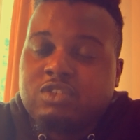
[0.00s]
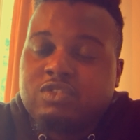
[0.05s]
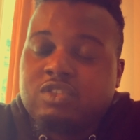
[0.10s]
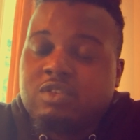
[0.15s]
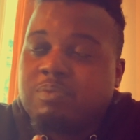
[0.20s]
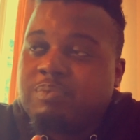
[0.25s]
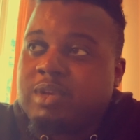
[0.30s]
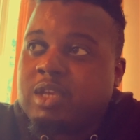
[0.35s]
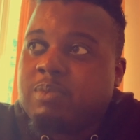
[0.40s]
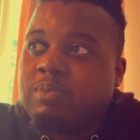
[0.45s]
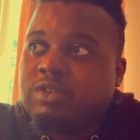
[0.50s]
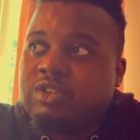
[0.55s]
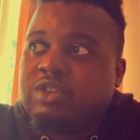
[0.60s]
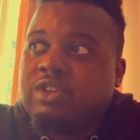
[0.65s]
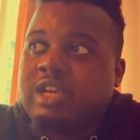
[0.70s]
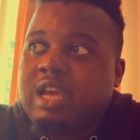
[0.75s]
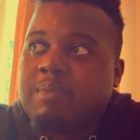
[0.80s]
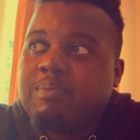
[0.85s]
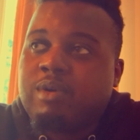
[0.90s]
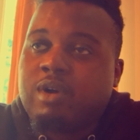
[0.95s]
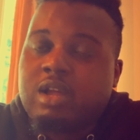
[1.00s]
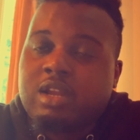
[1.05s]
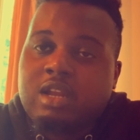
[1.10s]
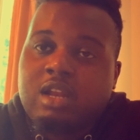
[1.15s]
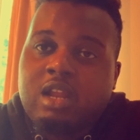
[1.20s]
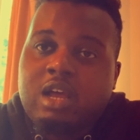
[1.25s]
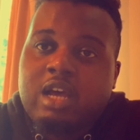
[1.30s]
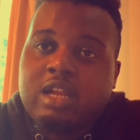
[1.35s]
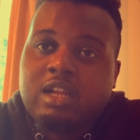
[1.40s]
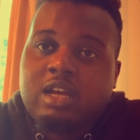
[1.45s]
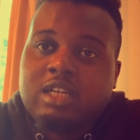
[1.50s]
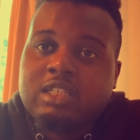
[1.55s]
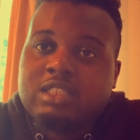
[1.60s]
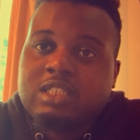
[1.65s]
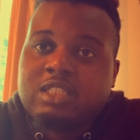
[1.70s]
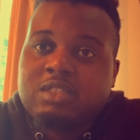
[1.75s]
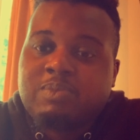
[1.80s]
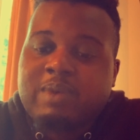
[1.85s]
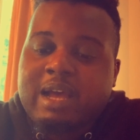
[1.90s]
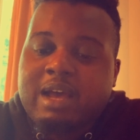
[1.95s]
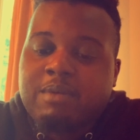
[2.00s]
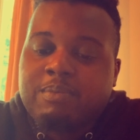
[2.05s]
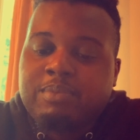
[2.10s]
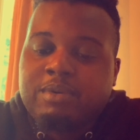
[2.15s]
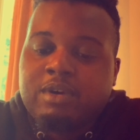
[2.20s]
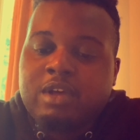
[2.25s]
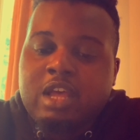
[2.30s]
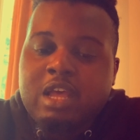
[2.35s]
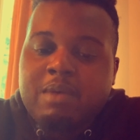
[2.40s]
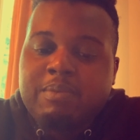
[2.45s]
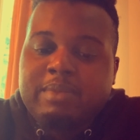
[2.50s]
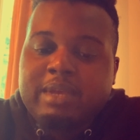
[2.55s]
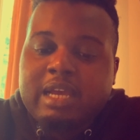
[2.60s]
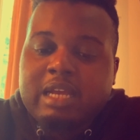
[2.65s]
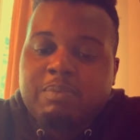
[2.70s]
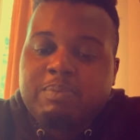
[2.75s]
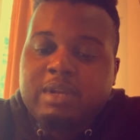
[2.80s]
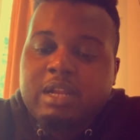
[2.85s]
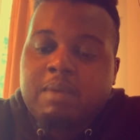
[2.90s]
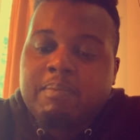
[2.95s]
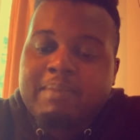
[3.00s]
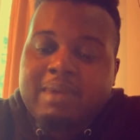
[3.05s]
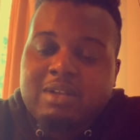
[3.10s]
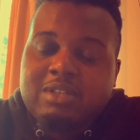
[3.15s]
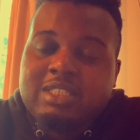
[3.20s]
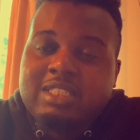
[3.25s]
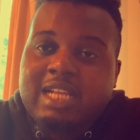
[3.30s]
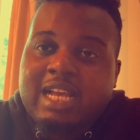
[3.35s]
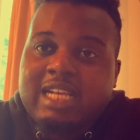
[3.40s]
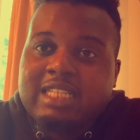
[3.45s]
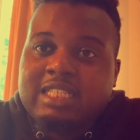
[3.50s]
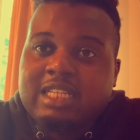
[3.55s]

Some people do get put on a lot of nights as well, but me, I'd been on most days, and